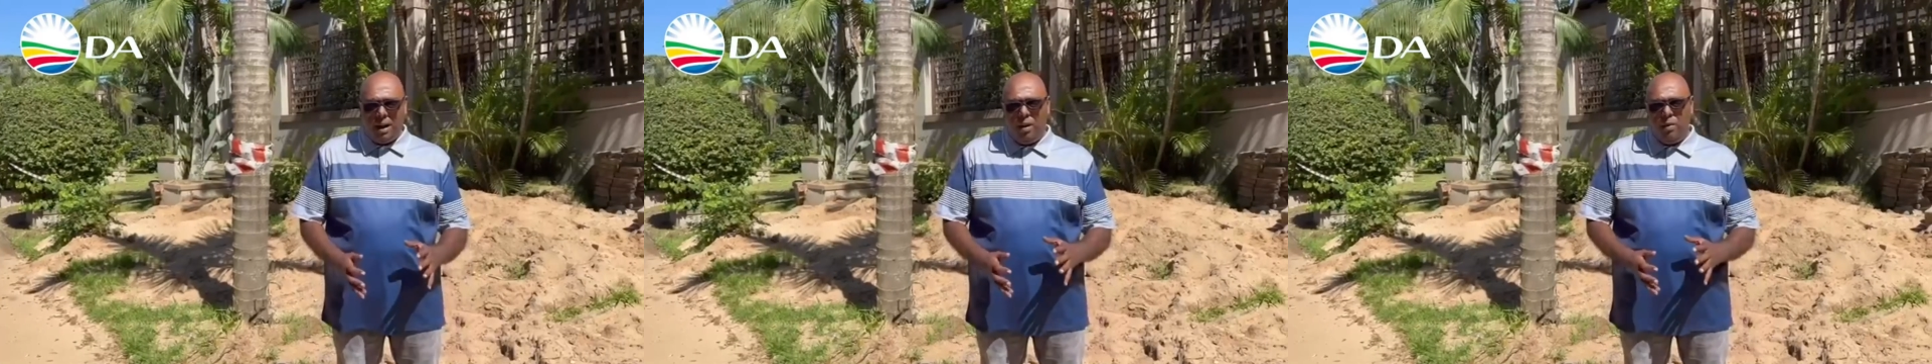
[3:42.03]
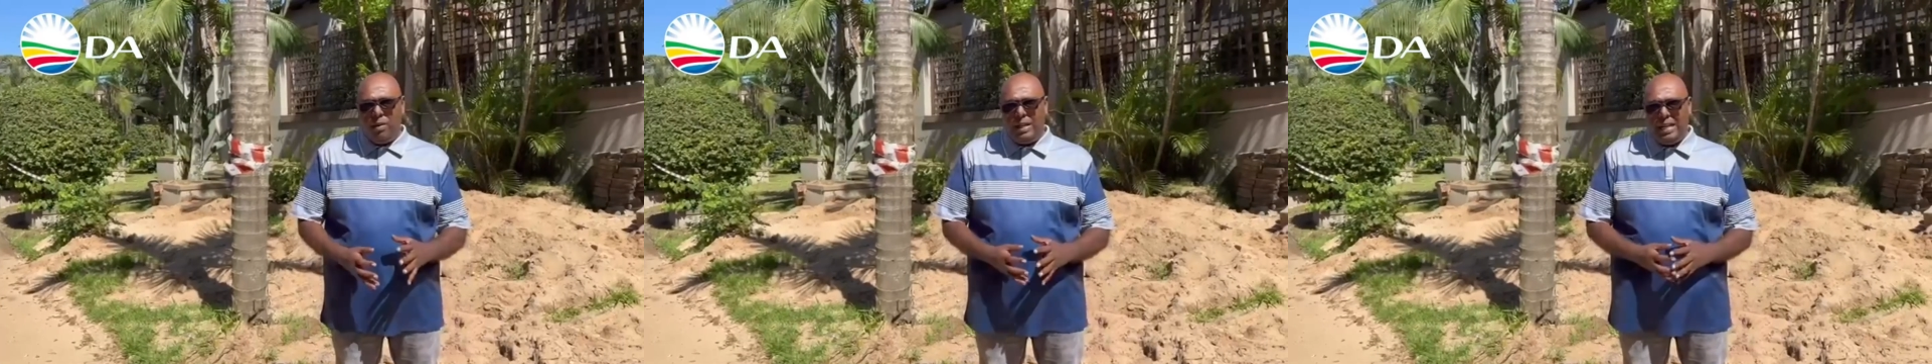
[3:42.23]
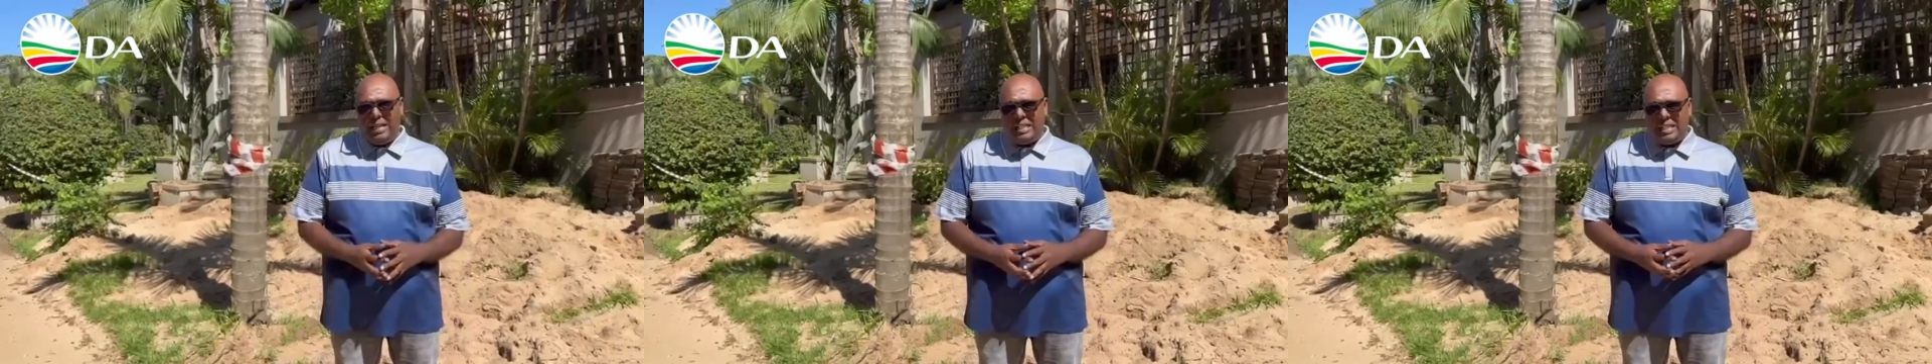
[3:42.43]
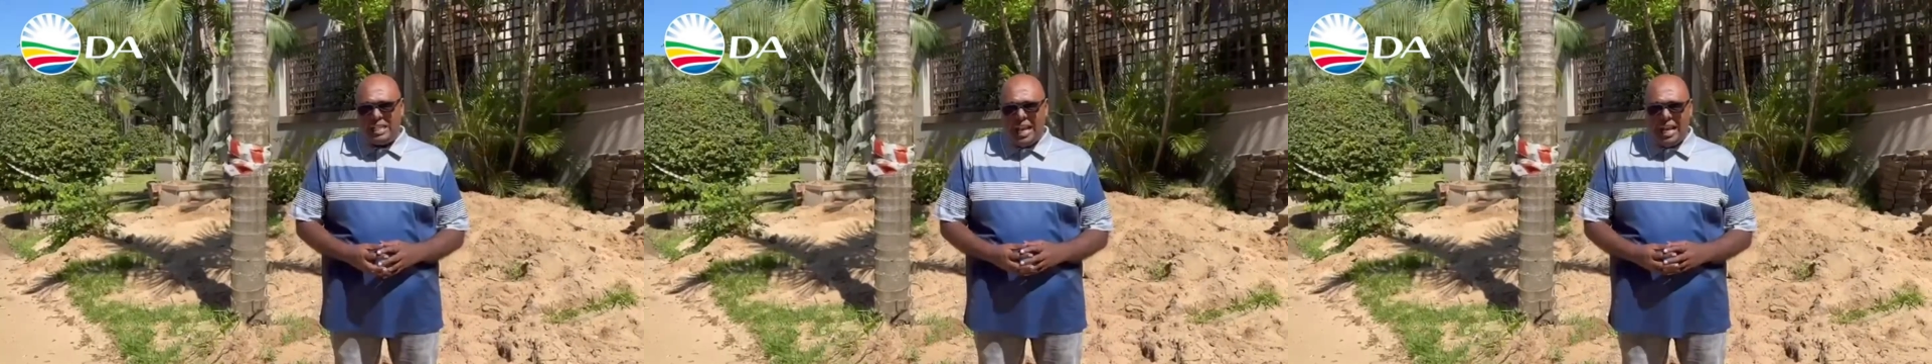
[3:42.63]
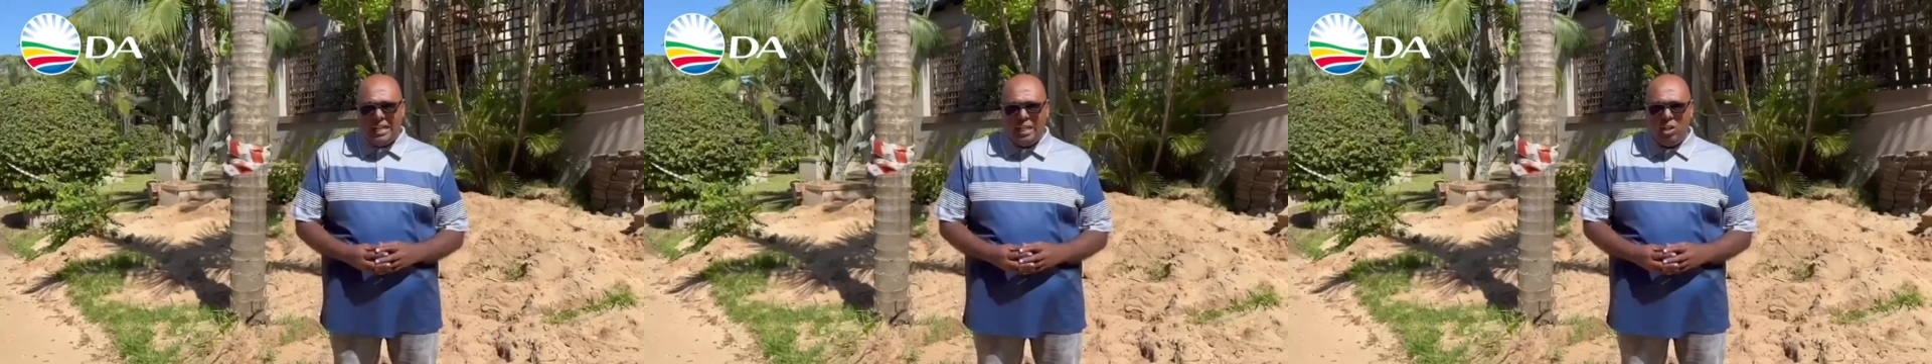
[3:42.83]
currently
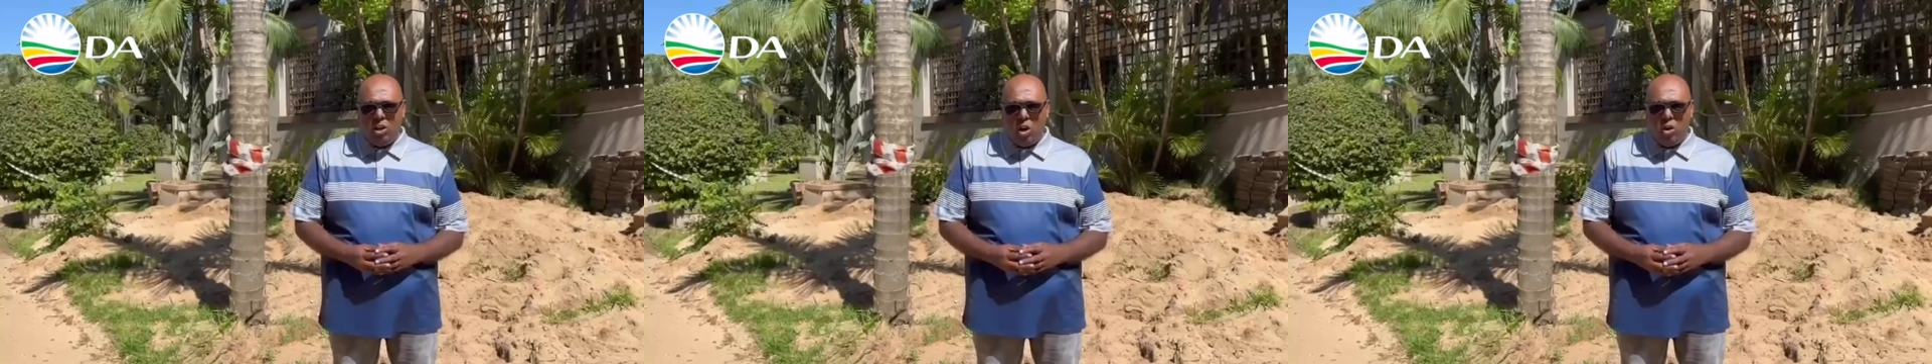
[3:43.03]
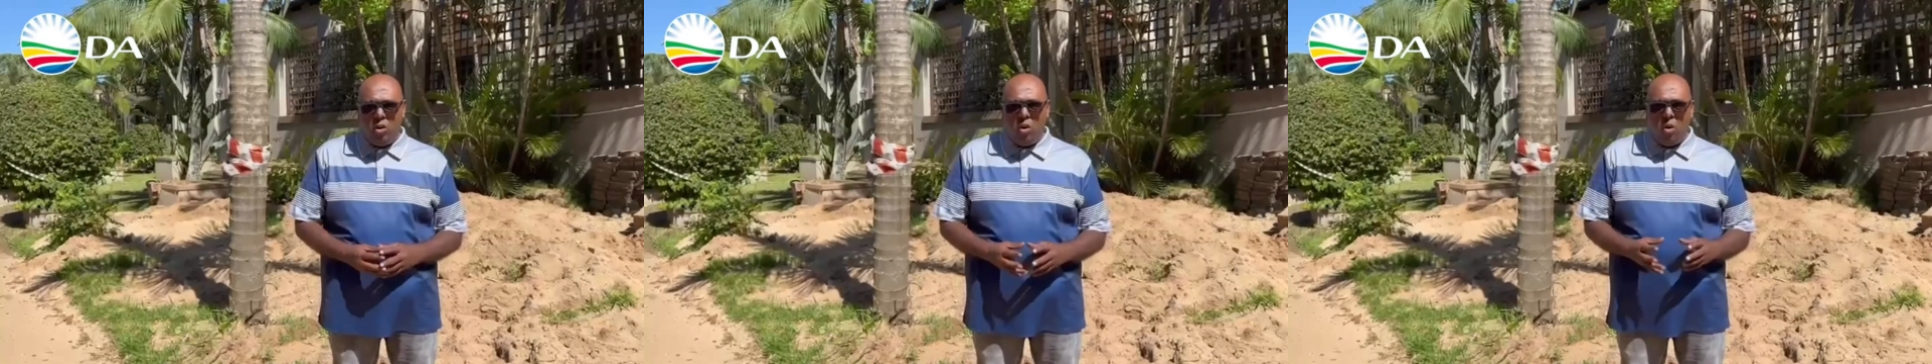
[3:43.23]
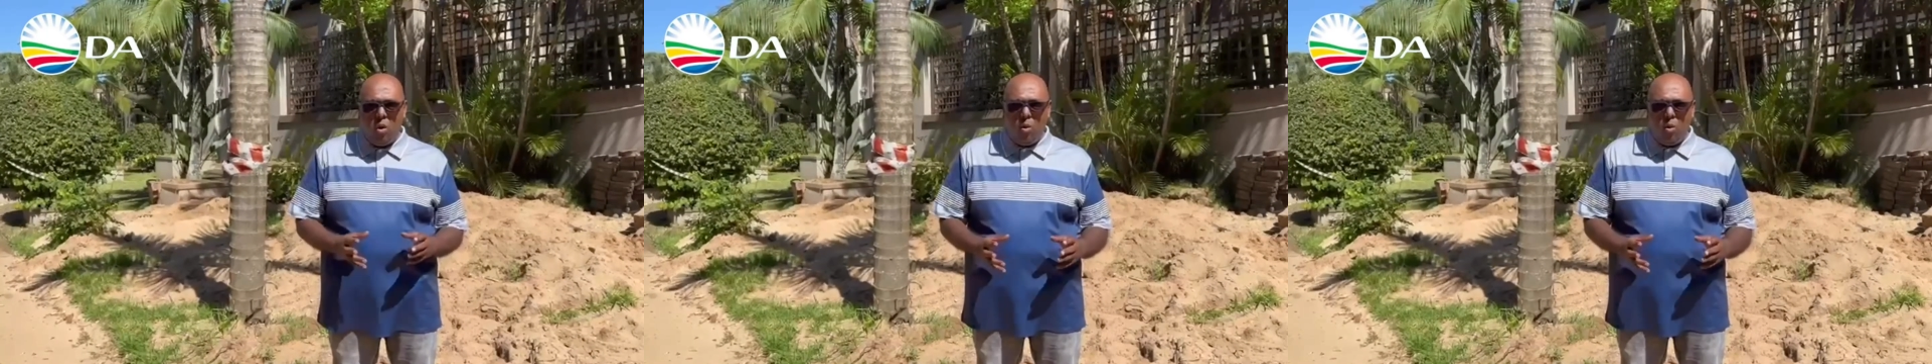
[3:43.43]
standing on